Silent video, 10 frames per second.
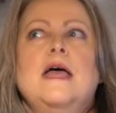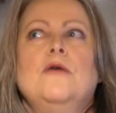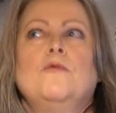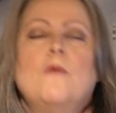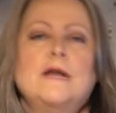
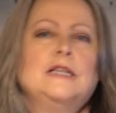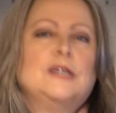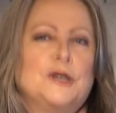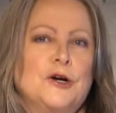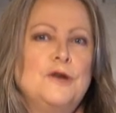want to
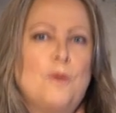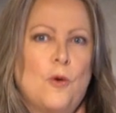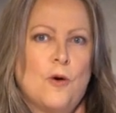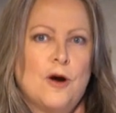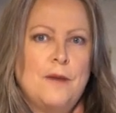learn
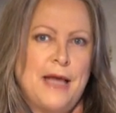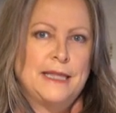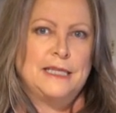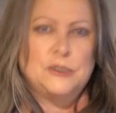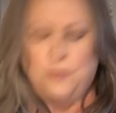more
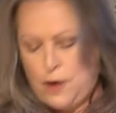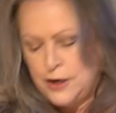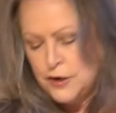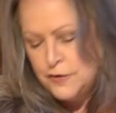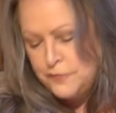about this
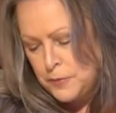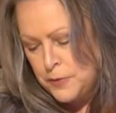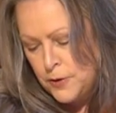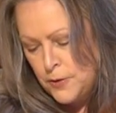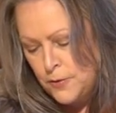wonderful
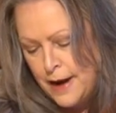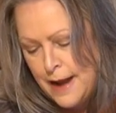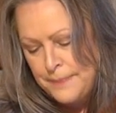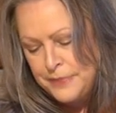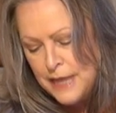
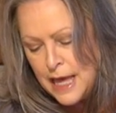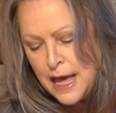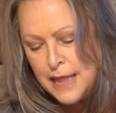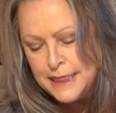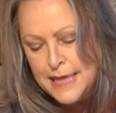program
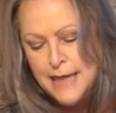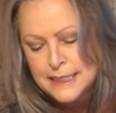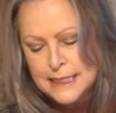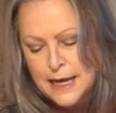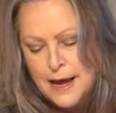
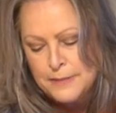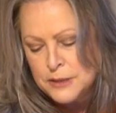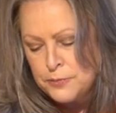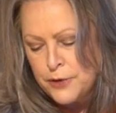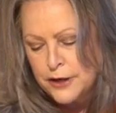that
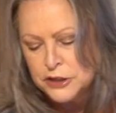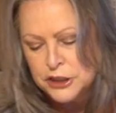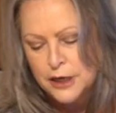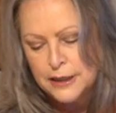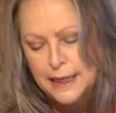DeBrucker
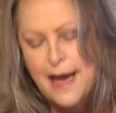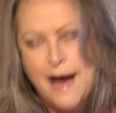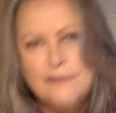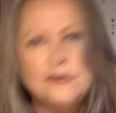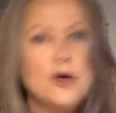Charolais
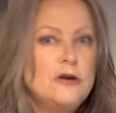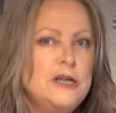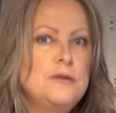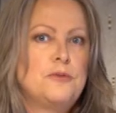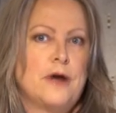have, go
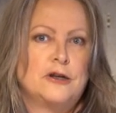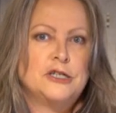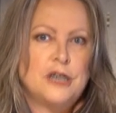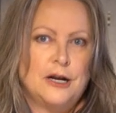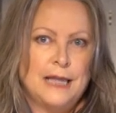to
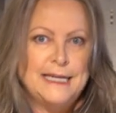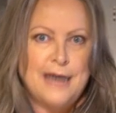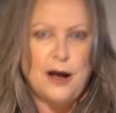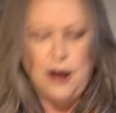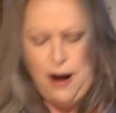
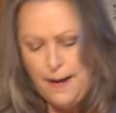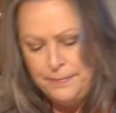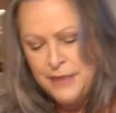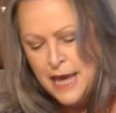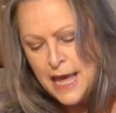
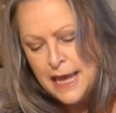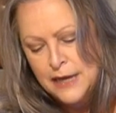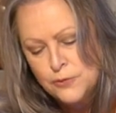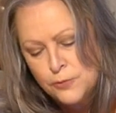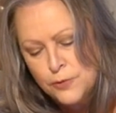debruckercharolais.com
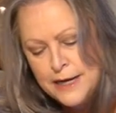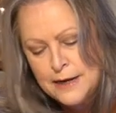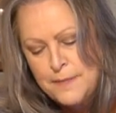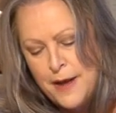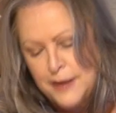and
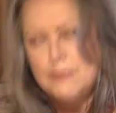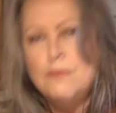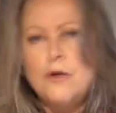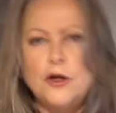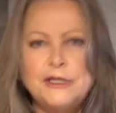read about the
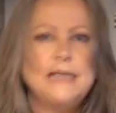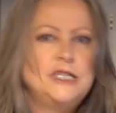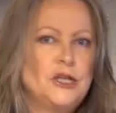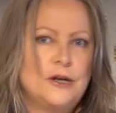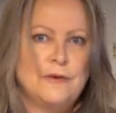
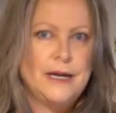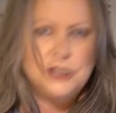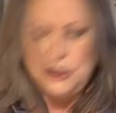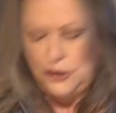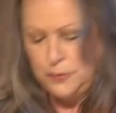
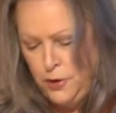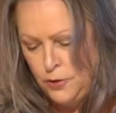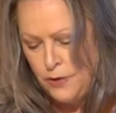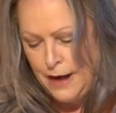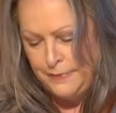multi-generational
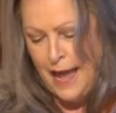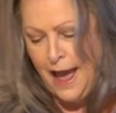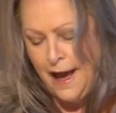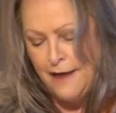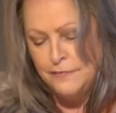program they
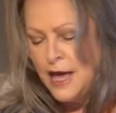have.